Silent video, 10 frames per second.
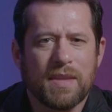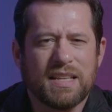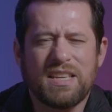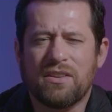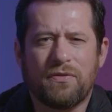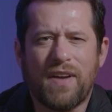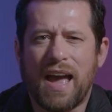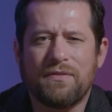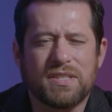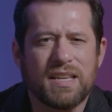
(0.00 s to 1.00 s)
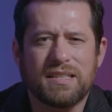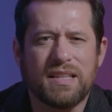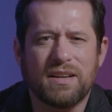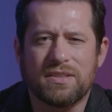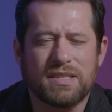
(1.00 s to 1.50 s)
it's either
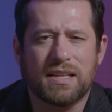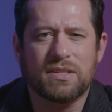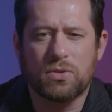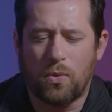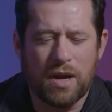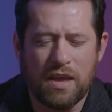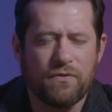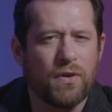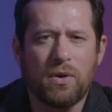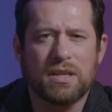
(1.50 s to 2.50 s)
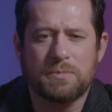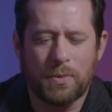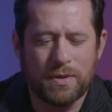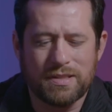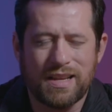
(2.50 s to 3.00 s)
560 or 620 focus
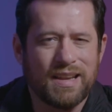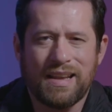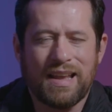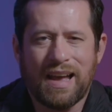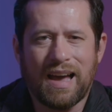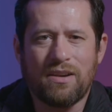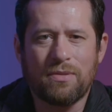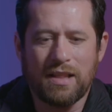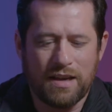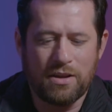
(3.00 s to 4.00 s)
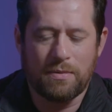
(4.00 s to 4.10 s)
points. I don't really know,